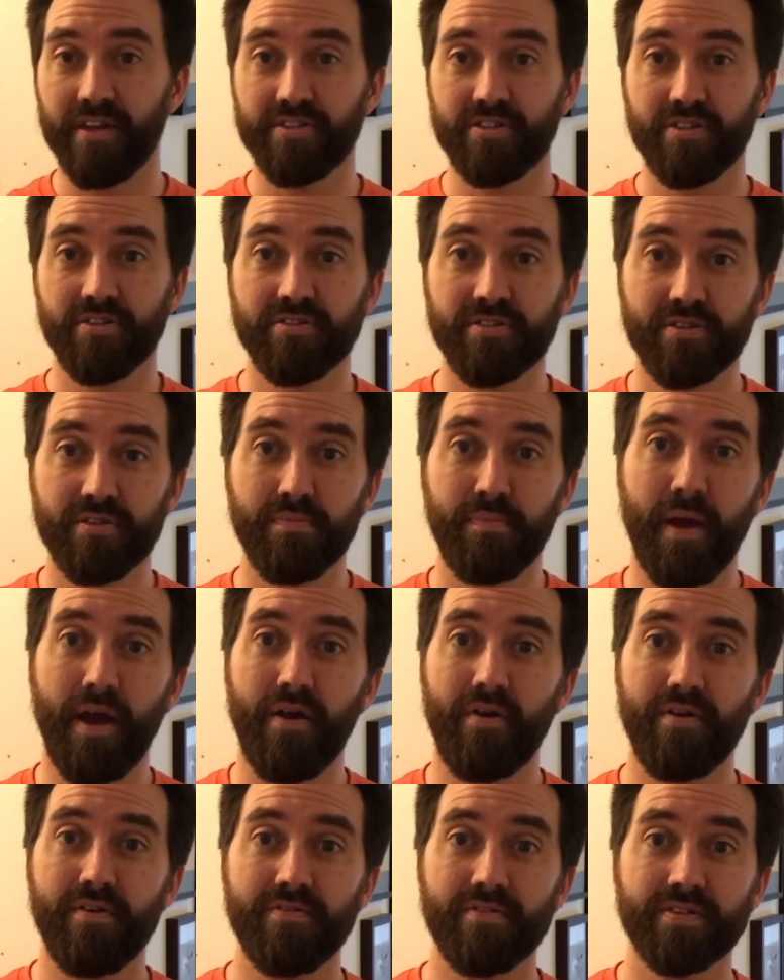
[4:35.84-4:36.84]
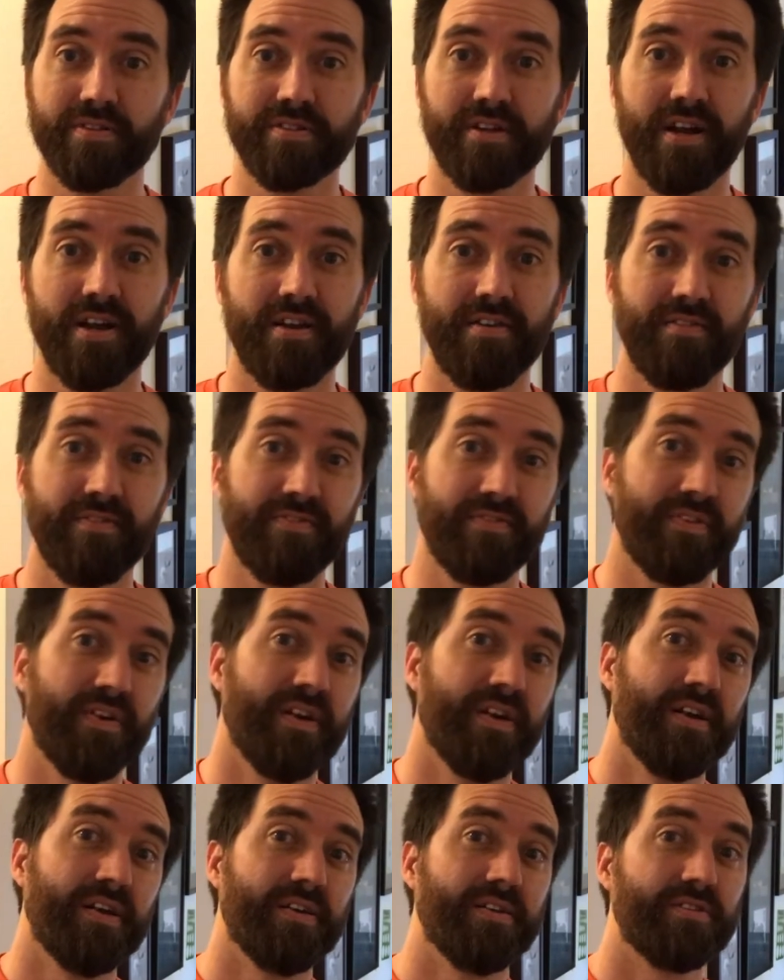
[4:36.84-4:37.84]
that shows you the power of this kind of
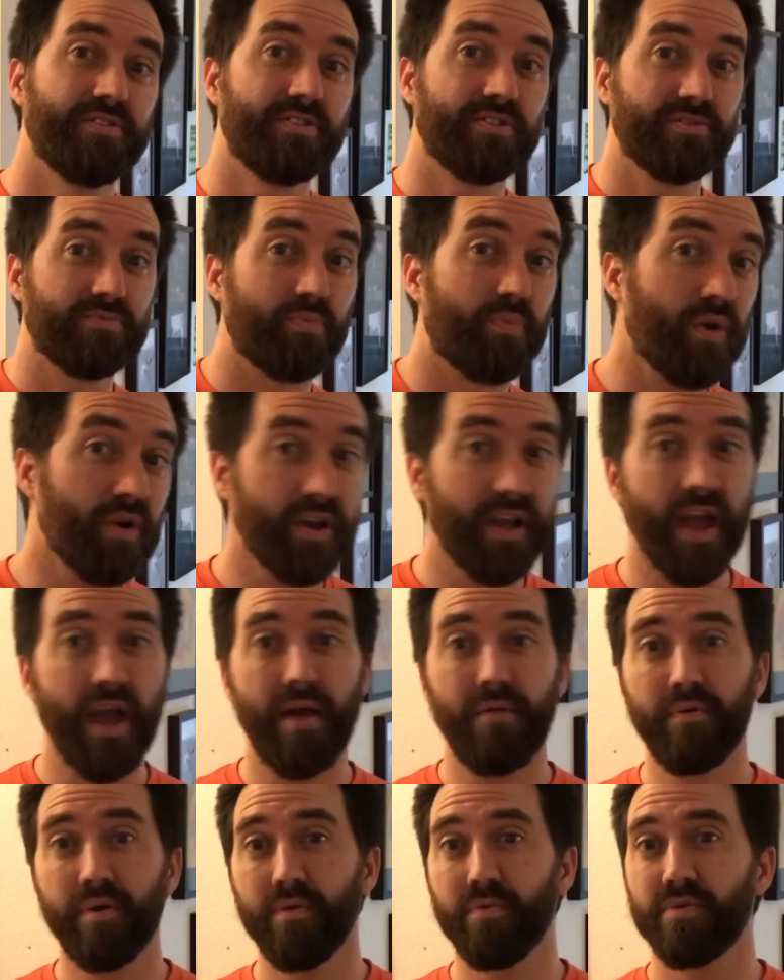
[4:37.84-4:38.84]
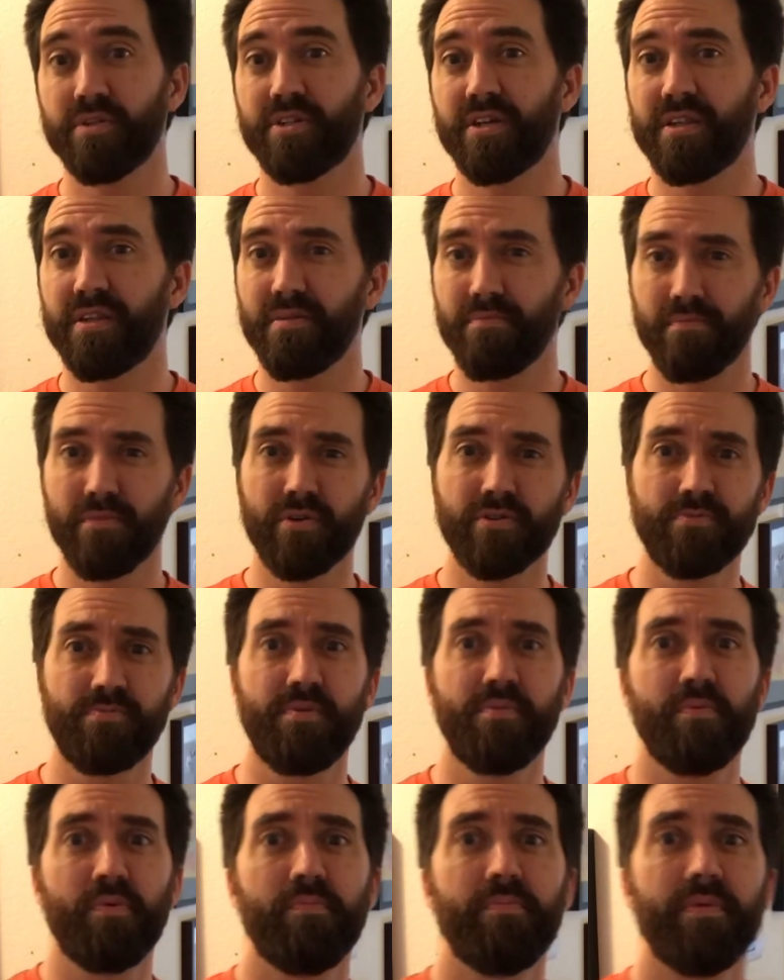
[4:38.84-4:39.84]
just work habit, which I think most
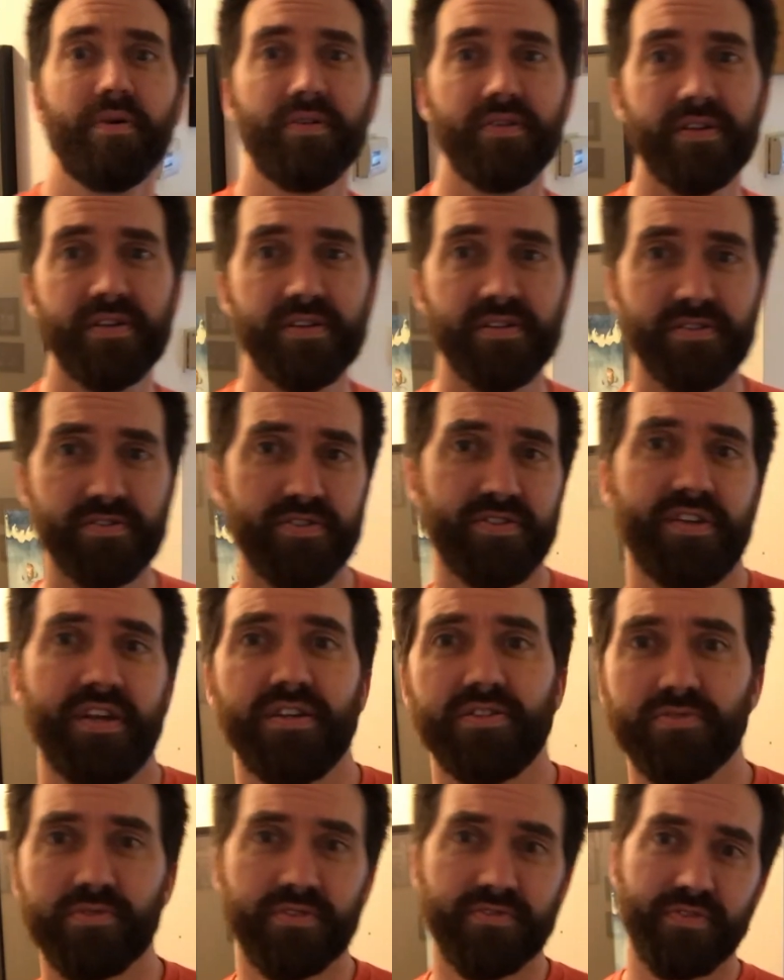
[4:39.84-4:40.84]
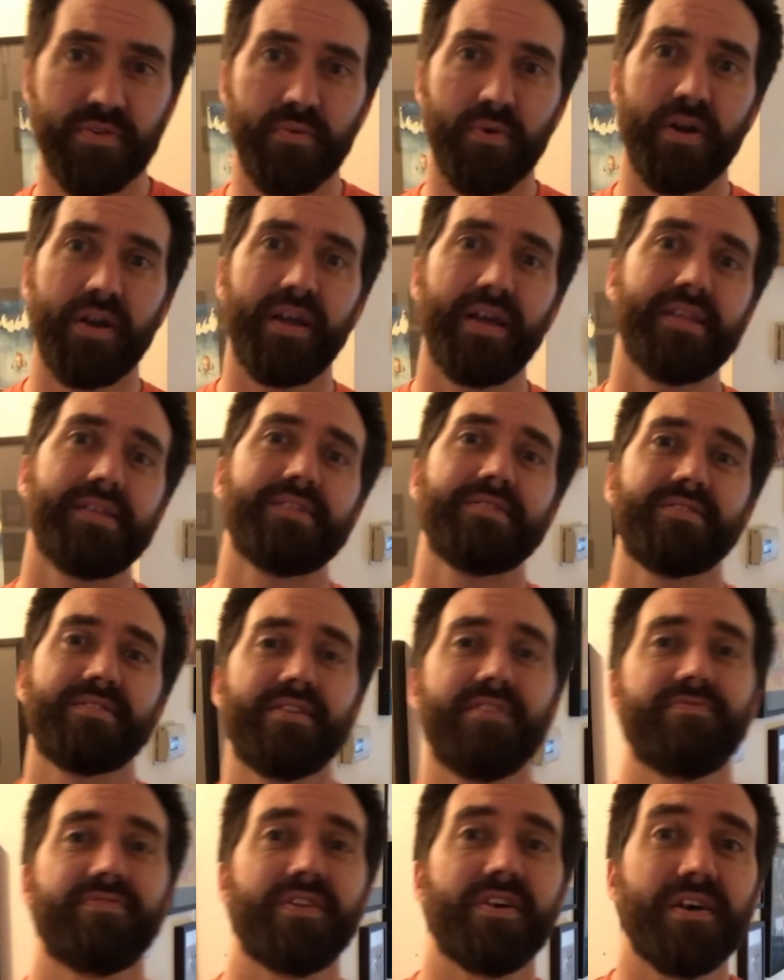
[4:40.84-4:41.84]
people build into their schedule if they want to get this
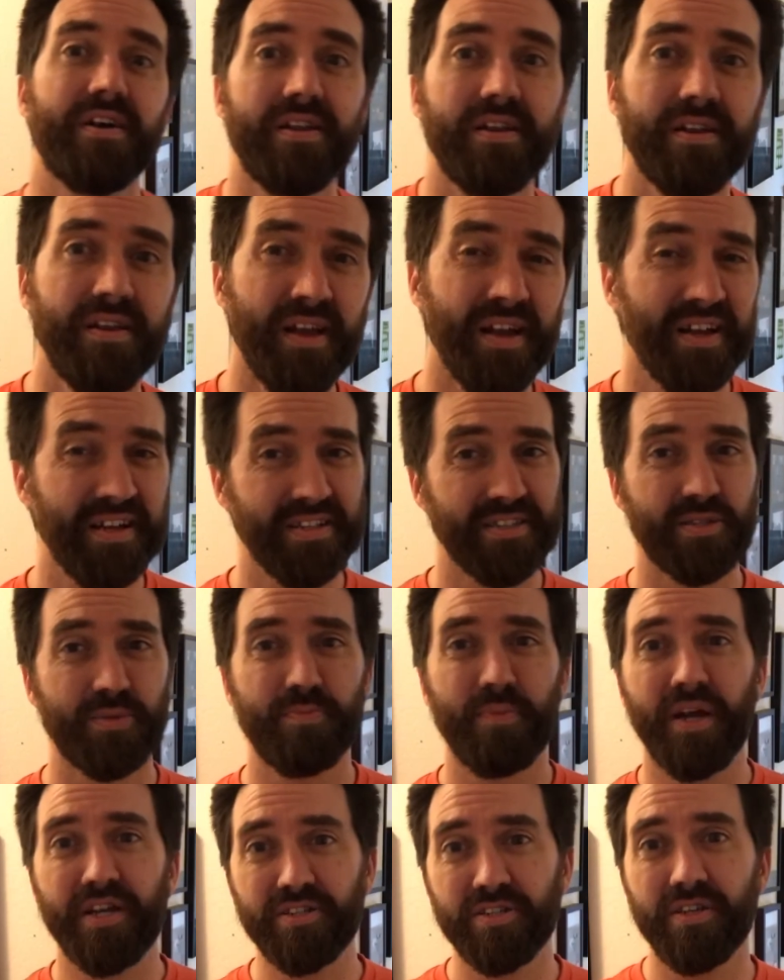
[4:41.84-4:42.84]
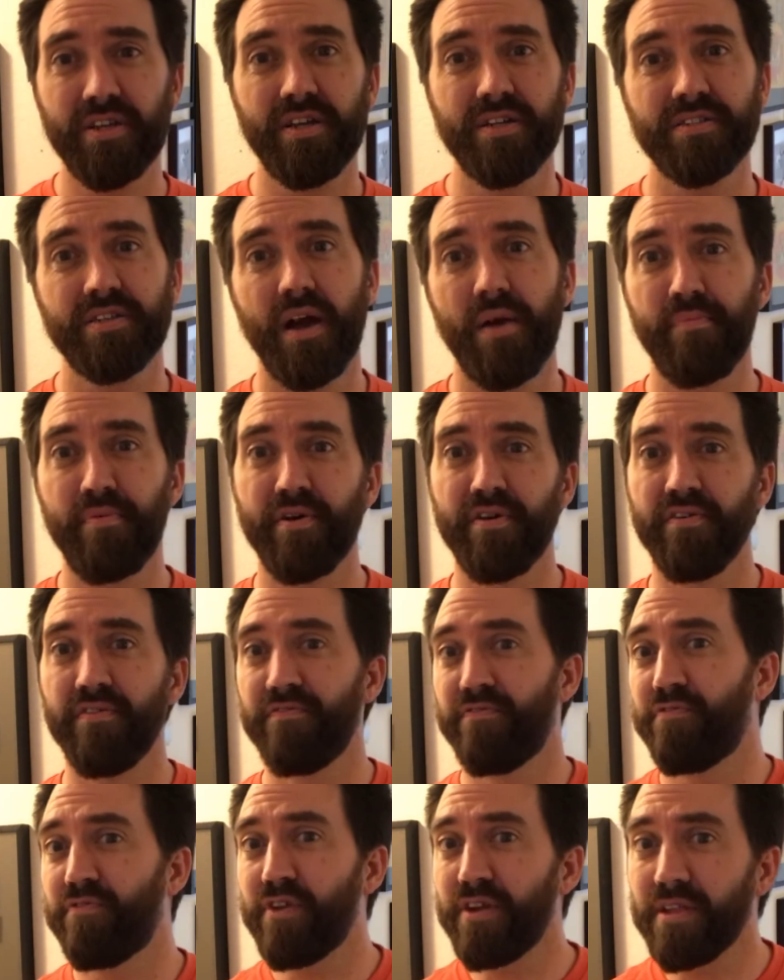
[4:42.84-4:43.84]
stuff done, especially on top of
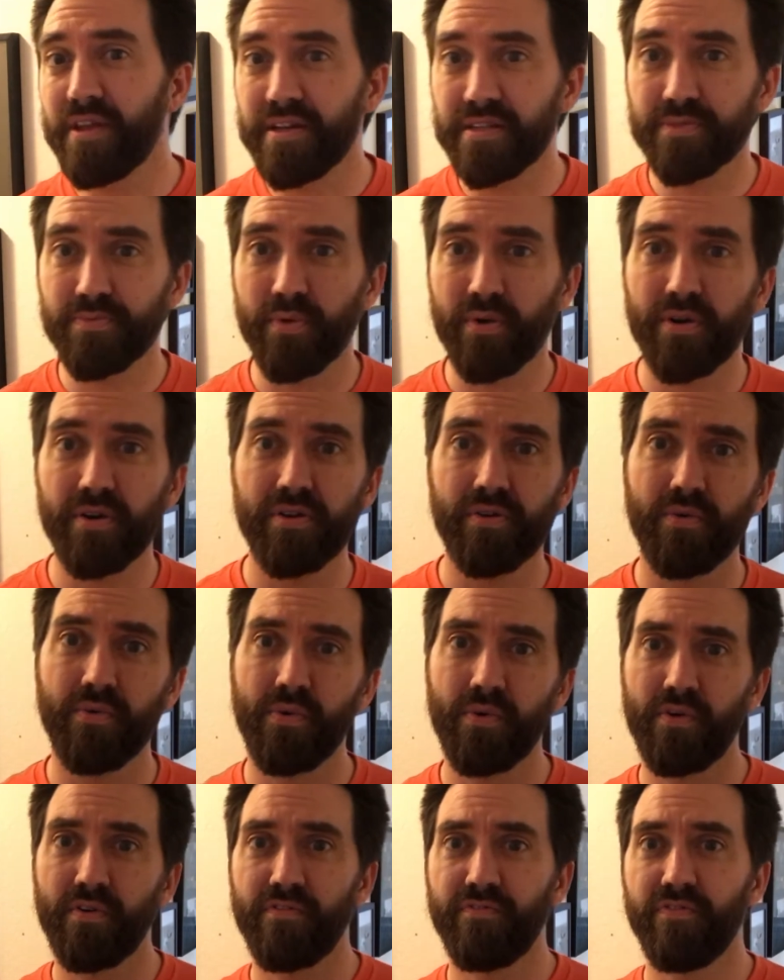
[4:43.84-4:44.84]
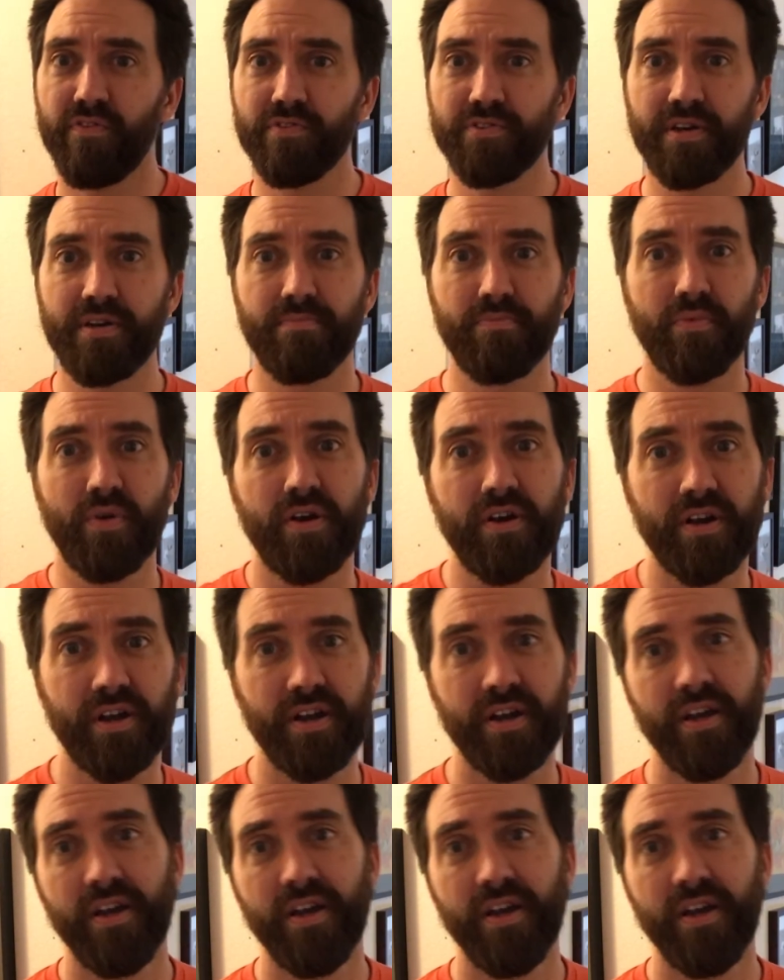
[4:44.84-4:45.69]
freelance work or full-time work.